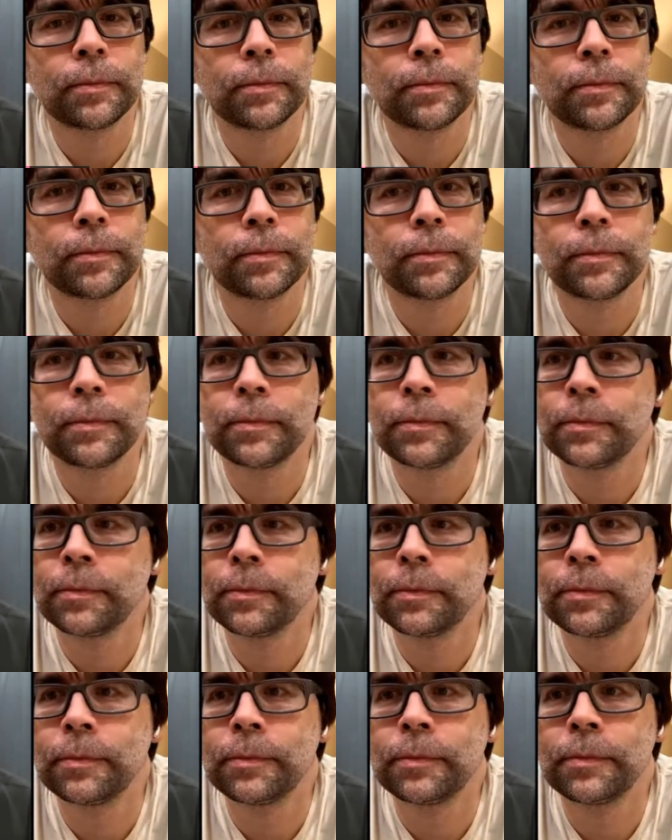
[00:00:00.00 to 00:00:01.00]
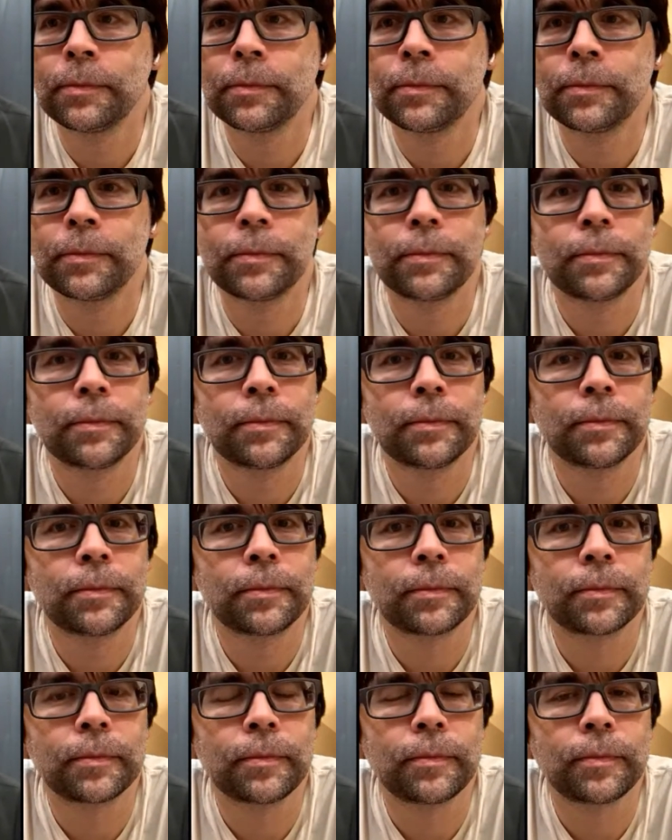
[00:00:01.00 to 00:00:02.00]

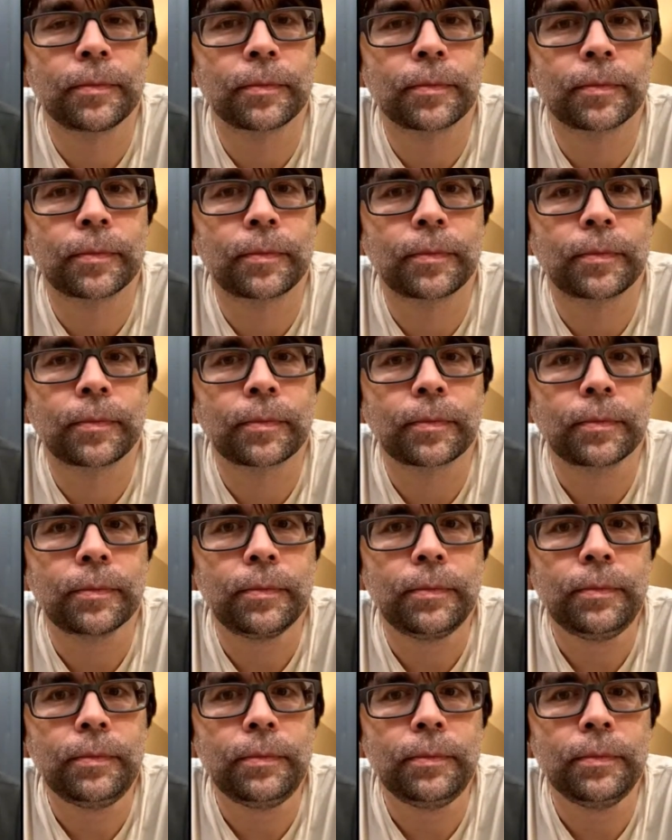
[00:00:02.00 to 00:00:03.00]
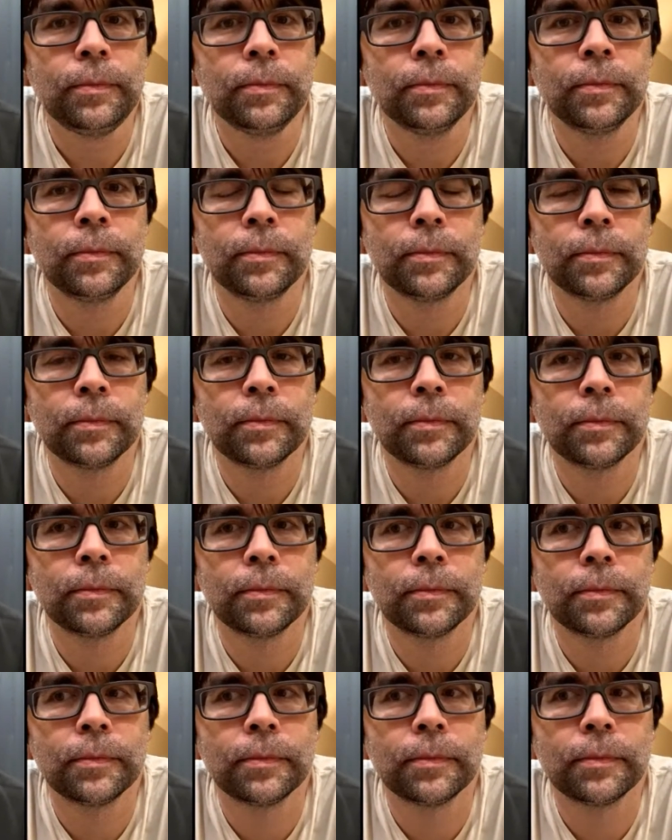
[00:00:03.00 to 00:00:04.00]

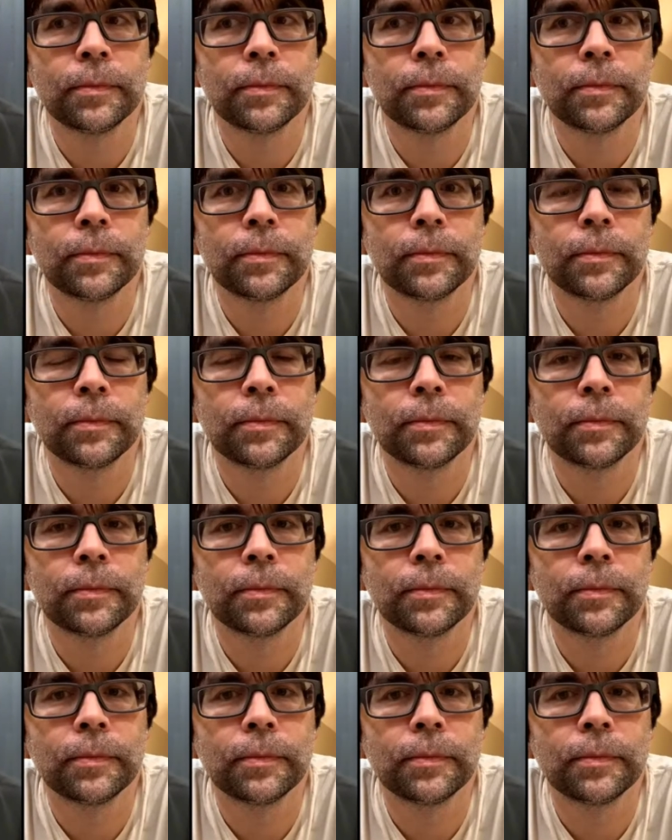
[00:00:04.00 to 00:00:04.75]
[no speech]